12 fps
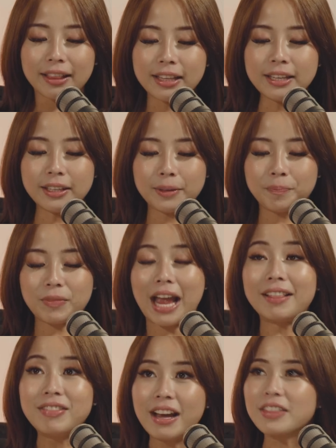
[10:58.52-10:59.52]
I think
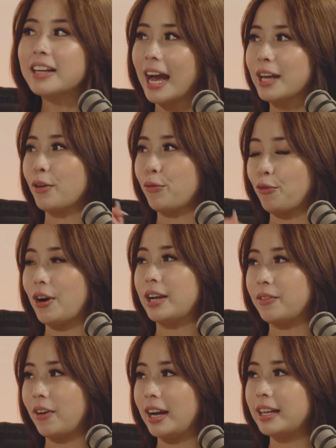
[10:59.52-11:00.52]
another kind of
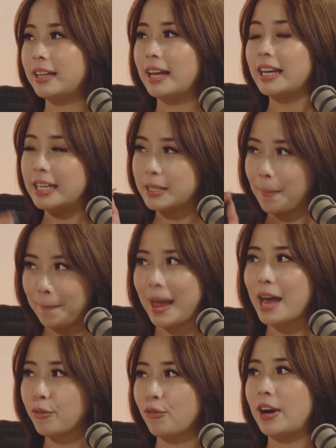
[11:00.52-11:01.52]
friend, right, that is a
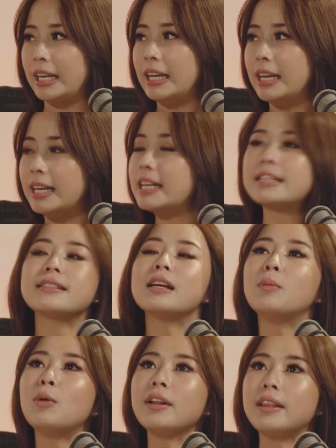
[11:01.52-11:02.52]
bad friend is
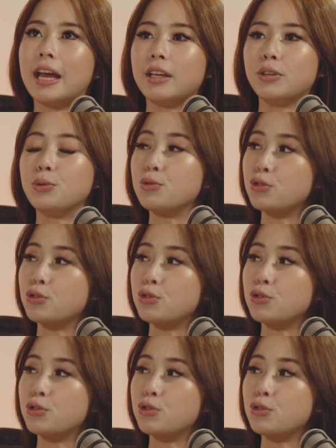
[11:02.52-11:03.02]
someone that you